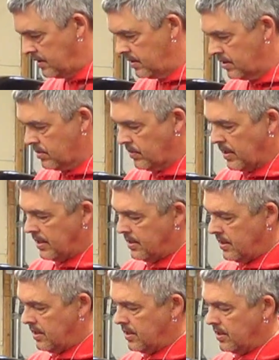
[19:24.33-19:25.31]
this right
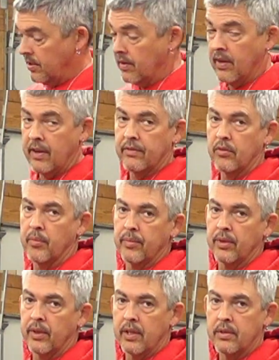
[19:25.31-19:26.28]
in, and you don't have to
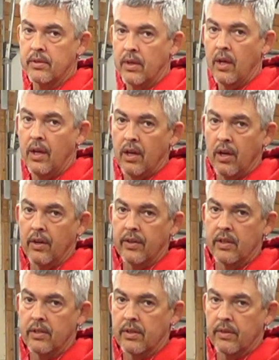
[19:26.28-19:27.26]
replace all the
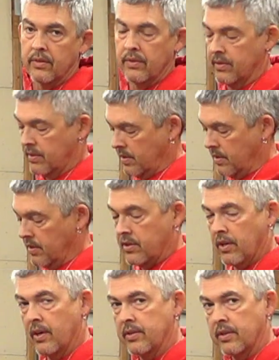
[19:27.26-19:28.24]
internals in the
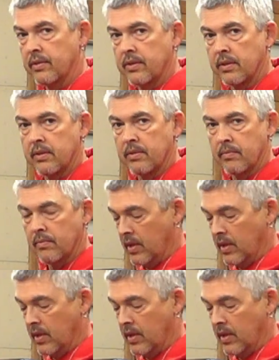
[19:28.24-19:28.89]
charging system.